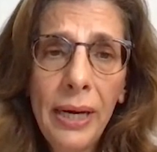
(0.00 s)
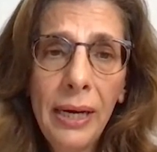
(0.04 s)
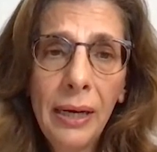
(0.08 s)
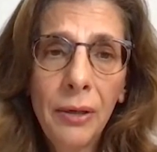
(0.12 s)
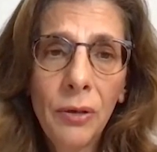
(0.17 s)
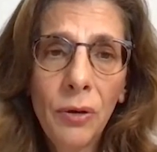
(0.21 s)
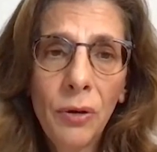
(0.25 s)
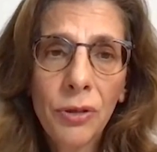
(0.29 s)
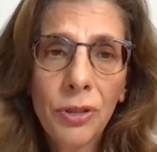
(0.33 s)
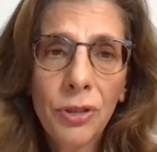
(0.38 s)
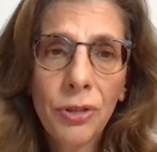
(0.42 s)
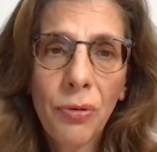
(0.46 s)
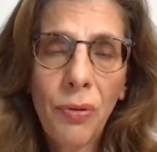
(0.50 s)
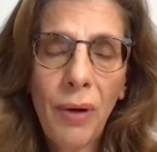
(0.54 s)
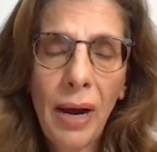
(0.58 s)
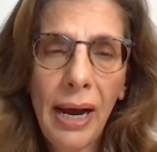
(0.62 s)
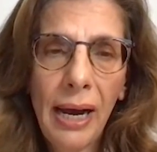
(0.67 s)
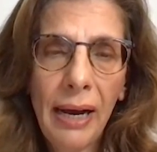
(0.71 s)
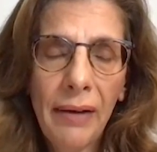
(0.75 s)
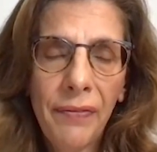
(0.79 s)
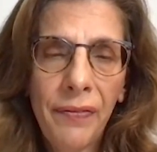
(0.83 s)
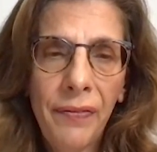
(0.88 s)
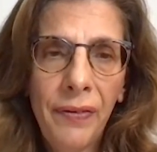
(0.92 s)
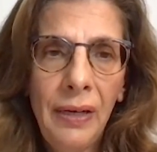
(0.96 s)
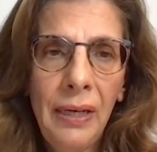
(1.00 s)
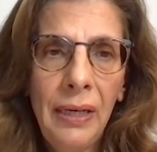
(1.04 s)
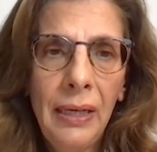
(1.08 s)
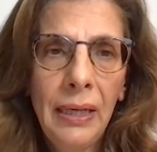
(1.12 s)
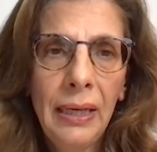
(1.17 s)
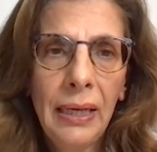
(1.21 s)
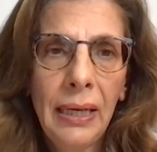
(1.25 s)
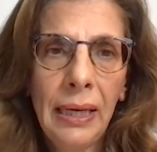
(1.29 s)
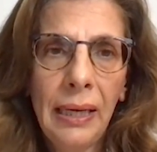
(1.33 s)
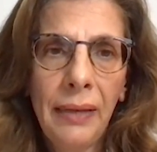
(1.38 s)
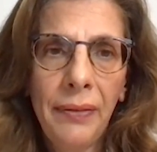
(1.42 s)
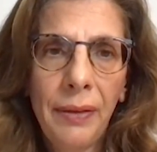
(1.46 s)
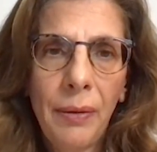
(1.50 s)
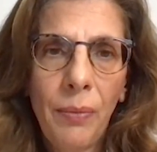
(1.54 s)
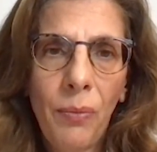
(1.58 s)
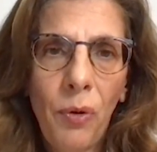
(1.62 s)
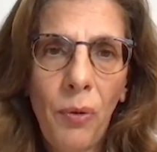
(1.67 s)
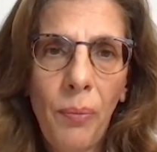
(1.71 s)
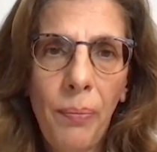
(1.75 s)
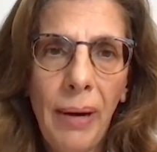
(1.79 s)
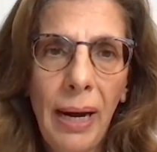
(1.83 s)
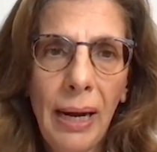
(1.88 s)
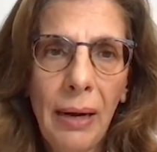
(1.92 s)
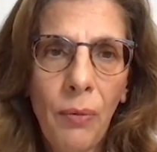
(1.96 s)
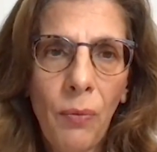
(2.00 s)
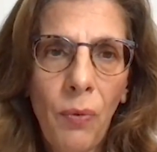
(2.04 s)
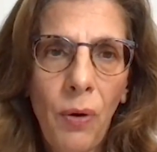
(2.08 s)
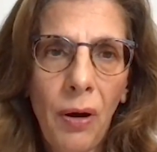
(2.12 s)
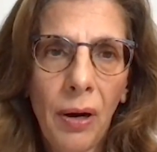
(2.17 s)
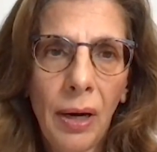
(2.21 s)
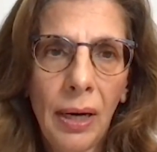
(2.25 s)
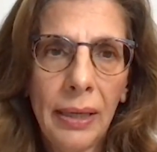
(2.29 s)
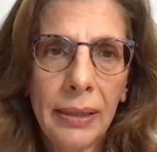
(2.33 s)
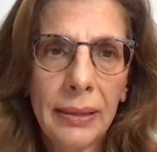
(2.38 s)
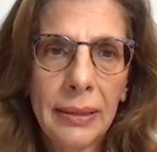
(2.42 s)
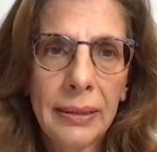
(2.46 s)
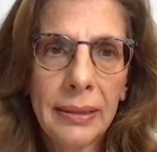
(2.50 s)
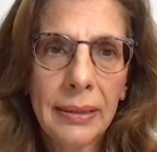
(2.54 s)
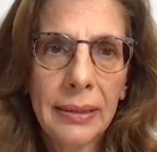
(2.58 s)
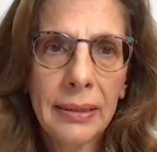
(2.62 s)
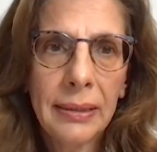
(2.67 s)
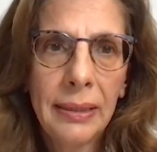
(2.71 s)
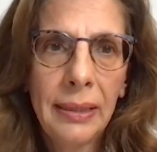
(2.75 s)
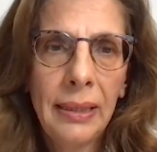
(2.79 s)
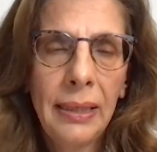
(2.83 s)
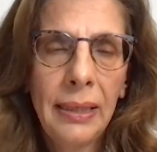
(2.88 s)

can also have in the mobile wallets.